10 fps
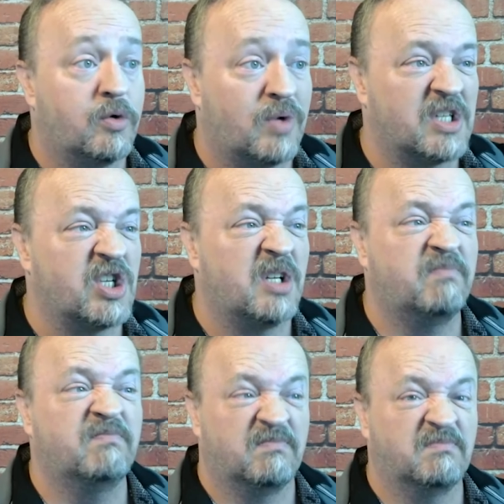Russia,
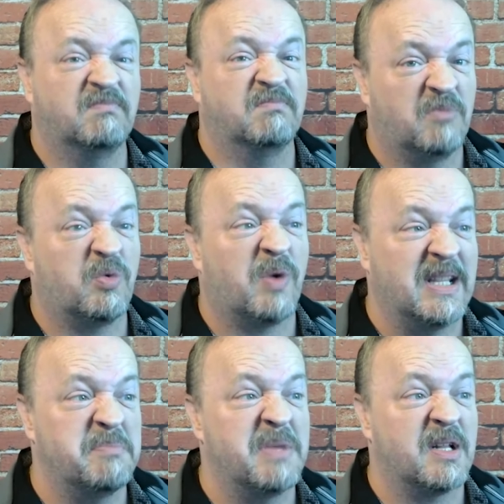right in
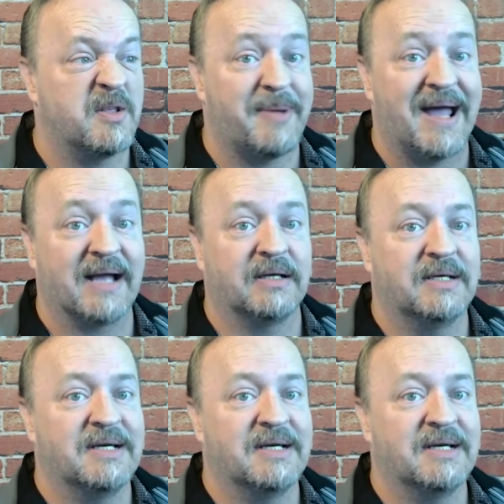the middle of the pack.